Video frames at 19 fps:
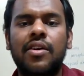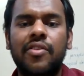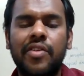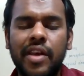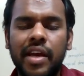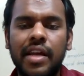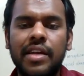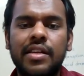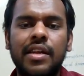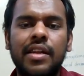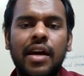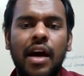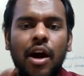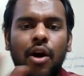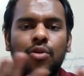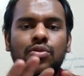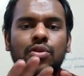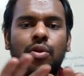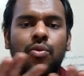created
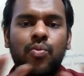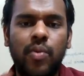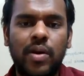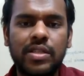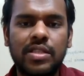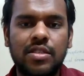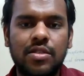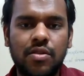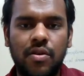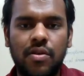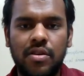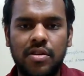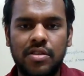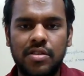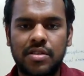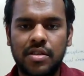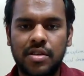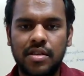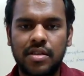out of one
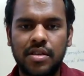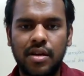source.